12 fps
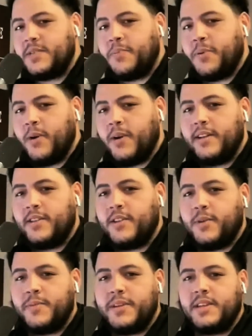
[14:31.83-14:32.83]
it's important
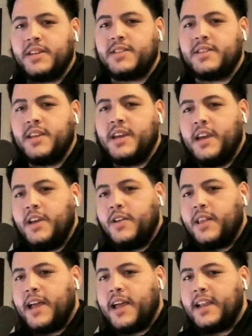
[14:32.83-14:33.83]
though, because
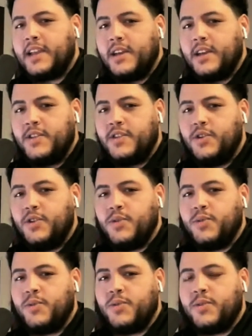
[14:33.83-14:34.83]
like
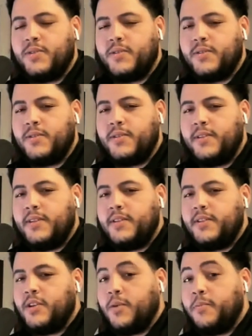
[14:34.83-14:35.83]
you
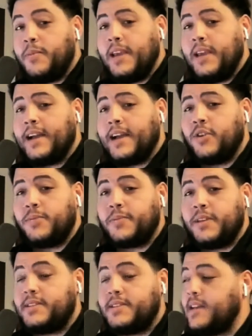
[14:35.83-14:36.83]
me, I grew up
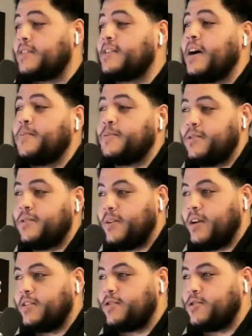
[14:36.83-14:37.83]
the exact opposite,
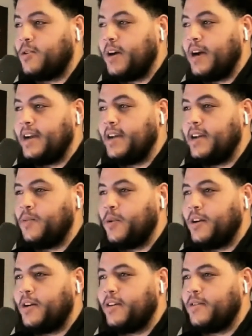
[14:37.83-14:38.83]
right? So
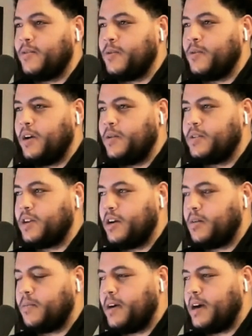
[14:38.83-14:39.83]
where we always
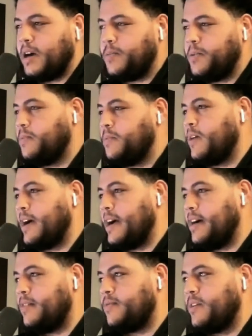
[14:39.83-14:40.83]
talk about how people
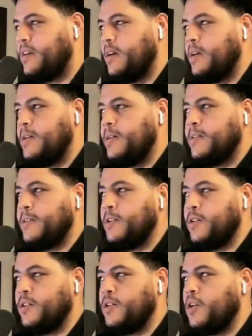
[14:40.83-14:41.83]
have,
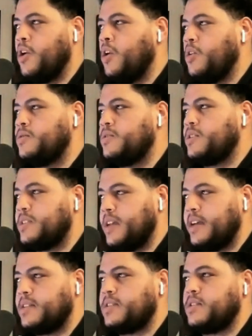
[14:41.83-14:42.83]
your own
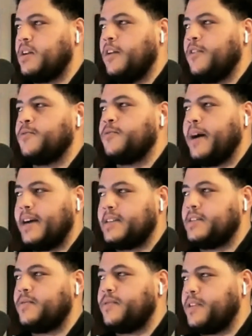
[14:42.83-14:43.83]
sets of
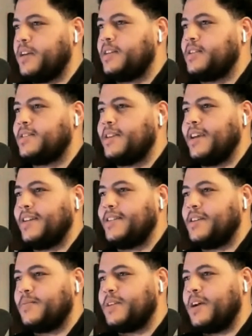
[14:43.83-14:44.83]
positive things and
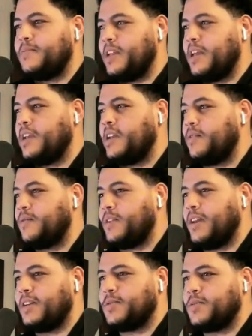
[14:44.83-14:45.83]
sometimes negative
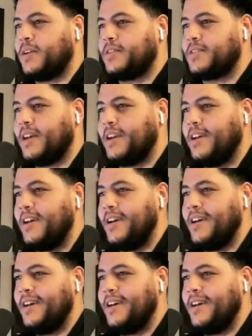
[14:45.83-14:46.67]
things, whereas like